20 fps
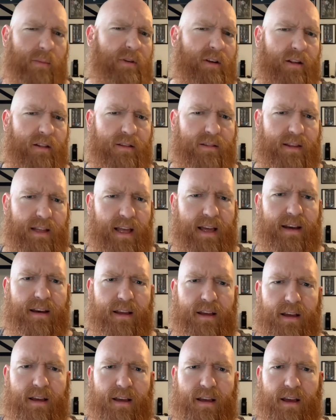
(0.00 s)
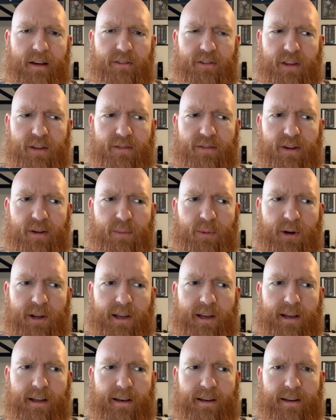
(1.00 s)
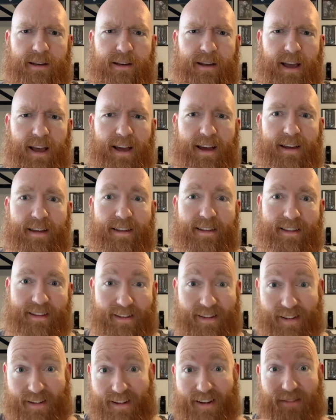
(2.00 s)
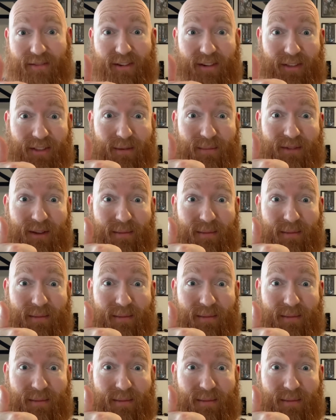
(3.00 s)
But other than that, everything felt pretty good. Yeah, definitely a thumbs